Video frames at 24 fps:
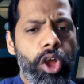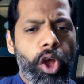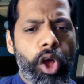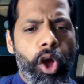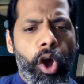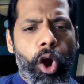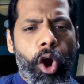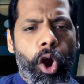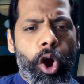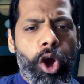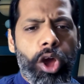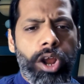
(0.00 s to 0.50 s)

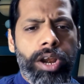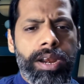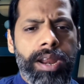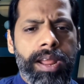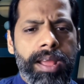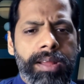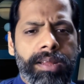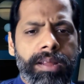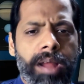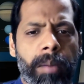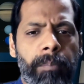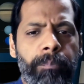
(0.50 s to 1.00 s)
Or
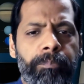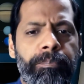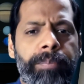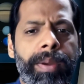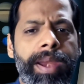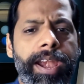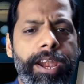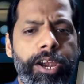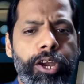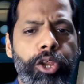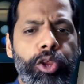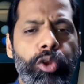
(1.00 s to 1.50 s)

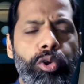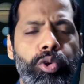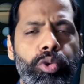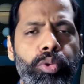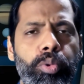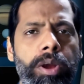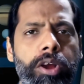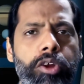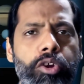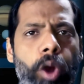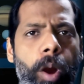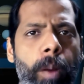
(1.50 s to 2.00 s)
compared you to
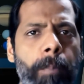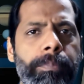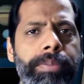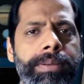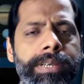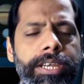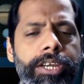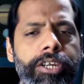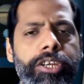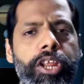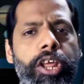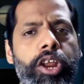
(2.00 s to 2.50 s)
a
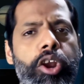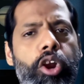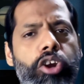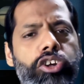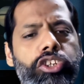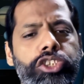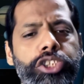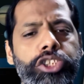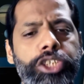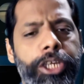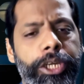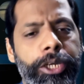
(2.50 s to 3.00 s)
competitor on
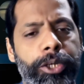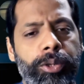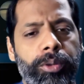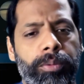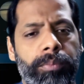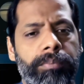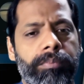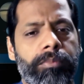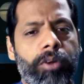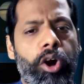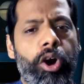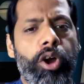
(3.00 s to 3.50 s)
G2,
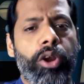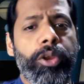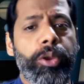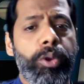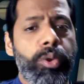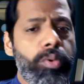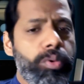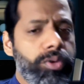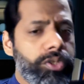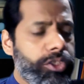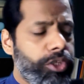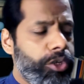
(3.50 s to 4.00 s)
or
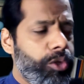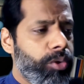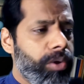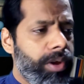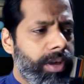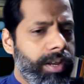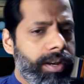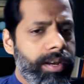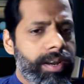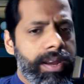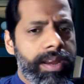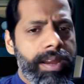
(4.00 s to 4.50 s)
used
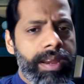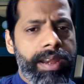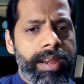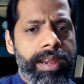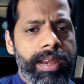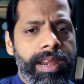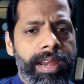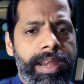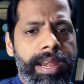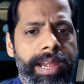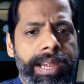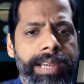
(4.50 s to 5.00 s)
your
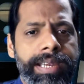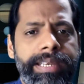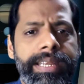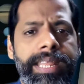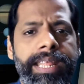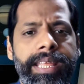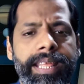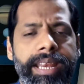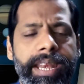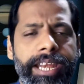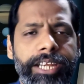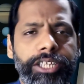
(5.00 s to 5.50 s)

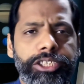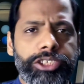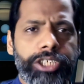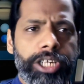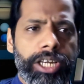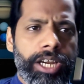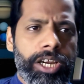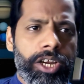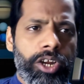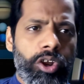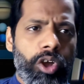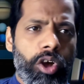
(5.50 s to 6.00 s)

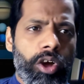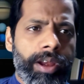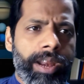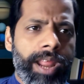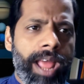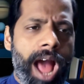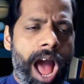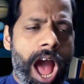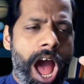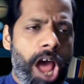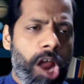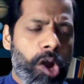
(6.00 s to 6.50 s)
integration or a
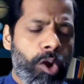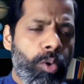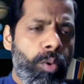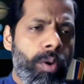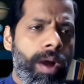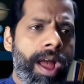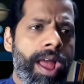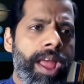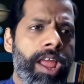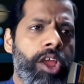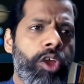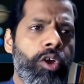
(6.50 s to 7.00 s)

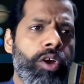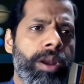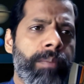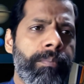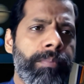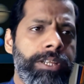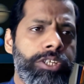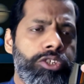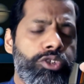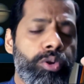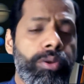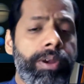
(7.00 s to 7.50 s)
ROI or a
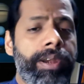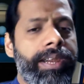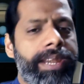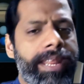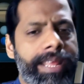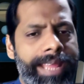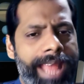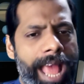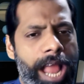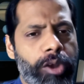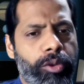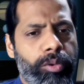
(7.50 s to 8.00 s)
maturity
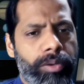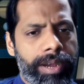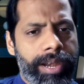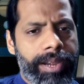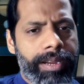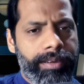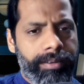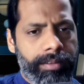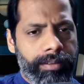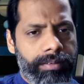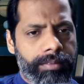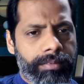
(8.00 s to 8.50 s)
calculator,
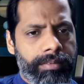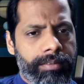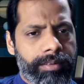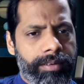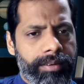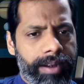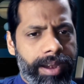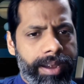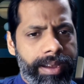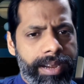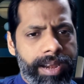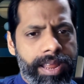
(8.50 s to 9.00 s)

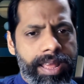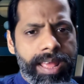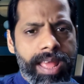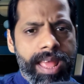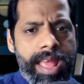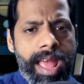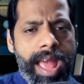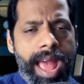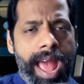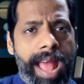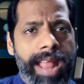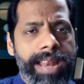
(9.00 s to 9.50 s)
right?
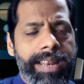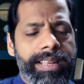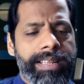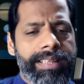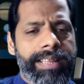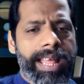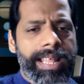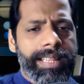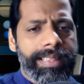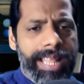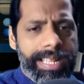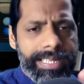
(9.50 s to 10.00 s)
And
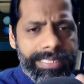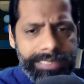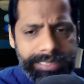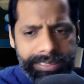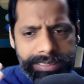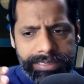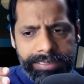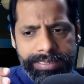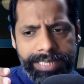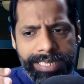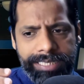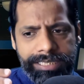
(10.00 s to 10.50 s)

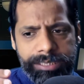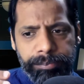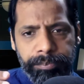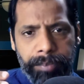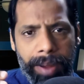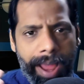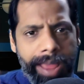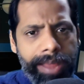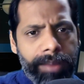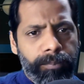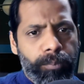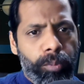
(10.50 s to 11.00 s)
that's
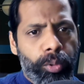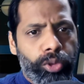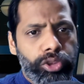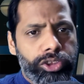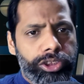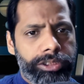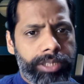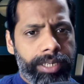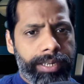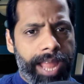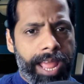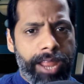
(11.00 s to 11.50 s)
buying
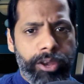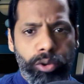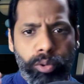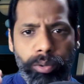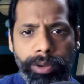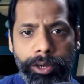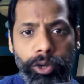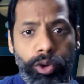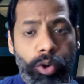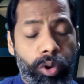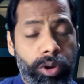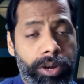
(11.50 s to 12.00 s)
motion, and you
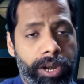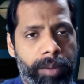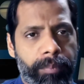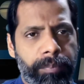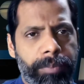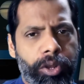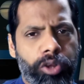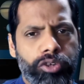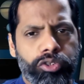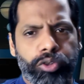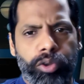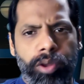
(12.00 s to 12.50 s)
ignored it
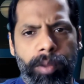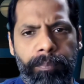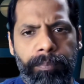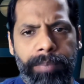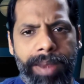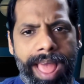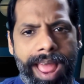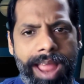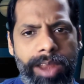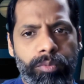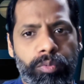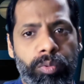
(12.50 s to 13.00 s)
because your
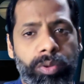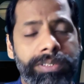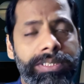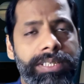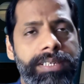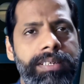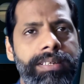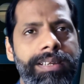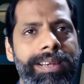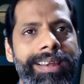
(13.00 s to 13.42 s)
plan wasn't